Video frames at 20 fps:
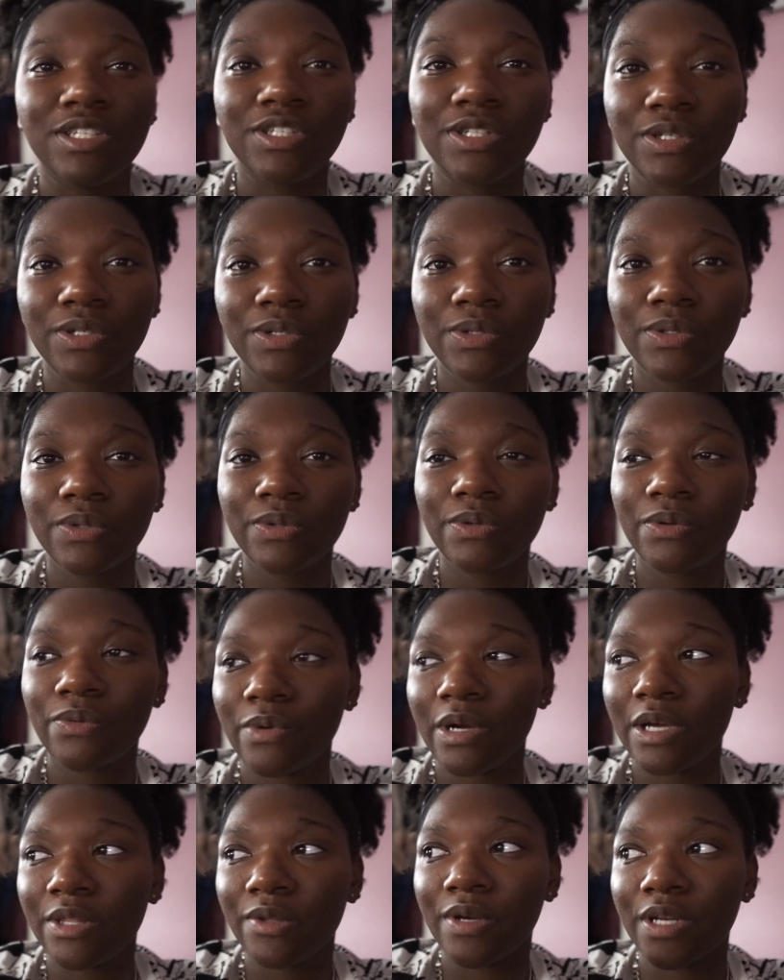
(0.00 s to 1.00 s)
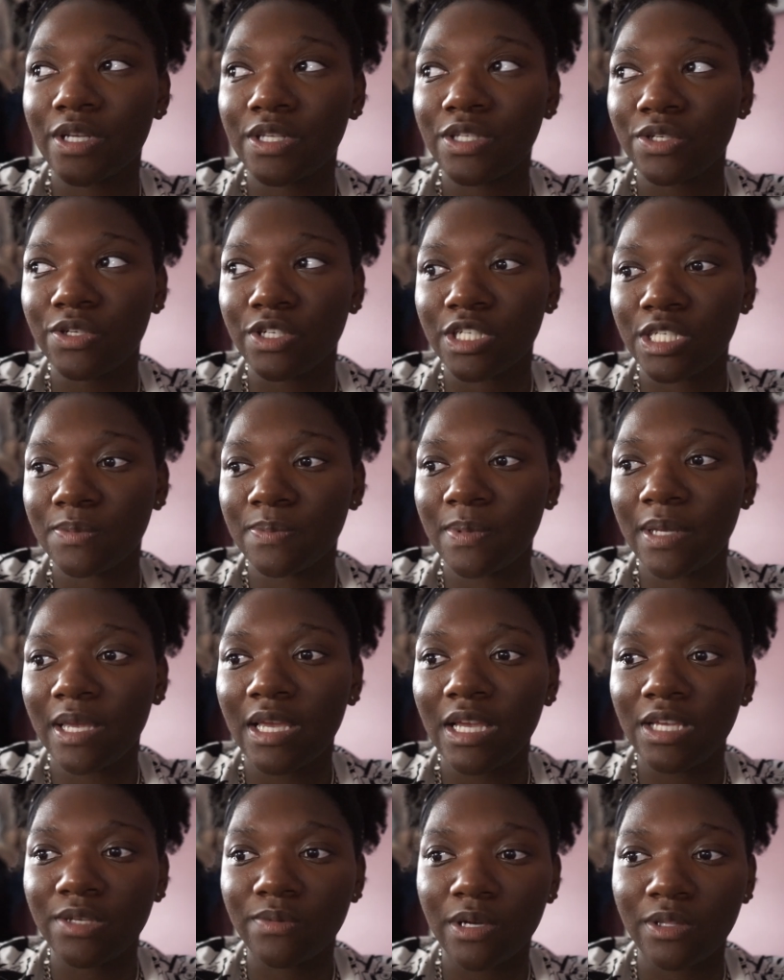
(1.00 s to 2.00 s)
in general, whether it's your
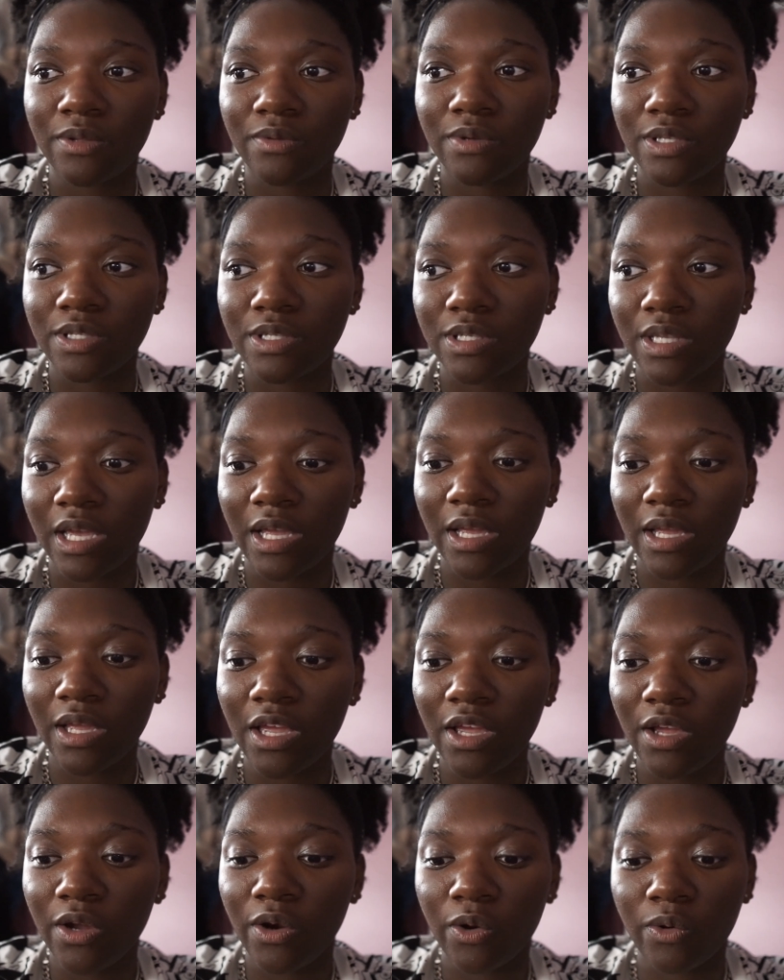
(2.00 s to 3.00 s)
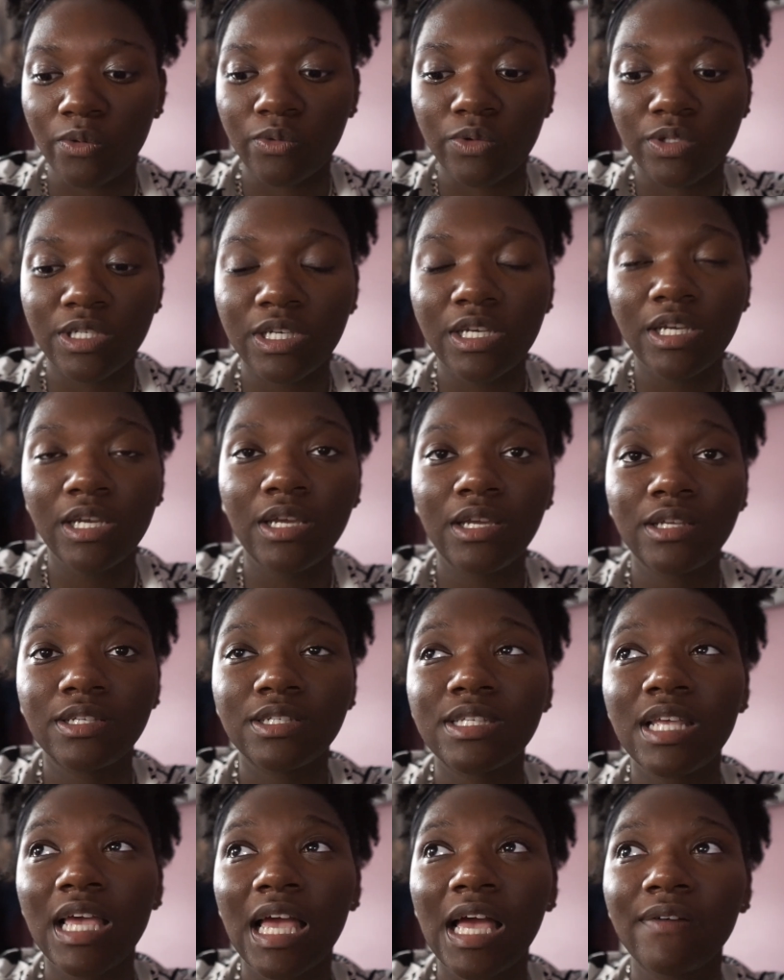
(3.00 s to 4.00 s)
space, whether it's like a routine,
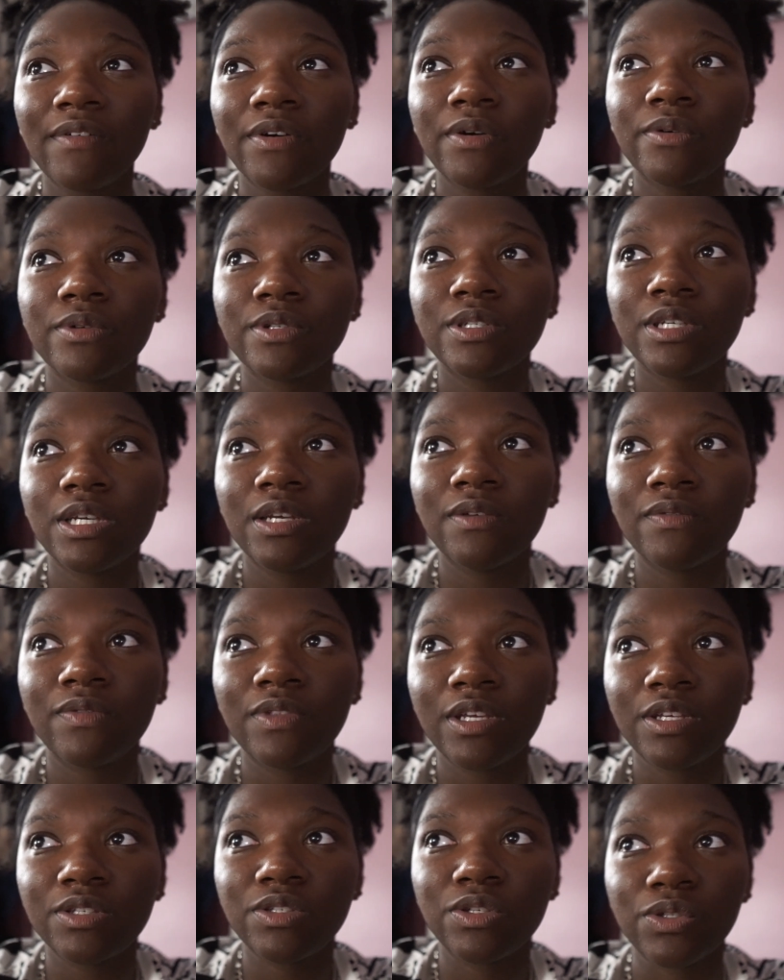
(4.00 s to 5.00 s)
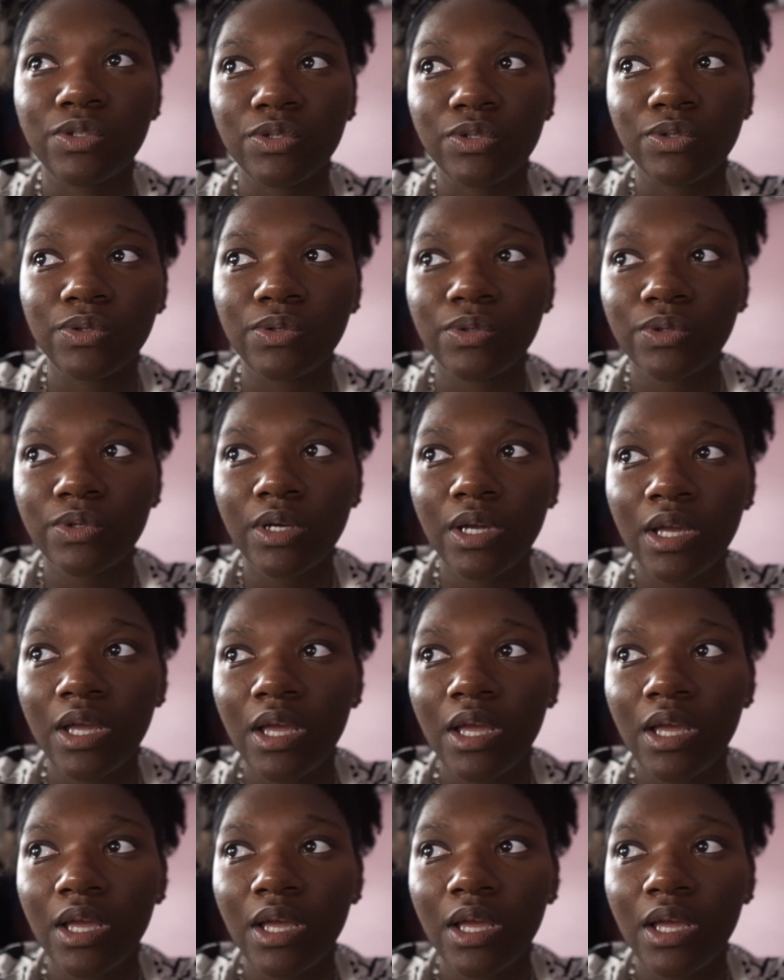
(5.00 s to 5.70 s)
just having a routine of things to do,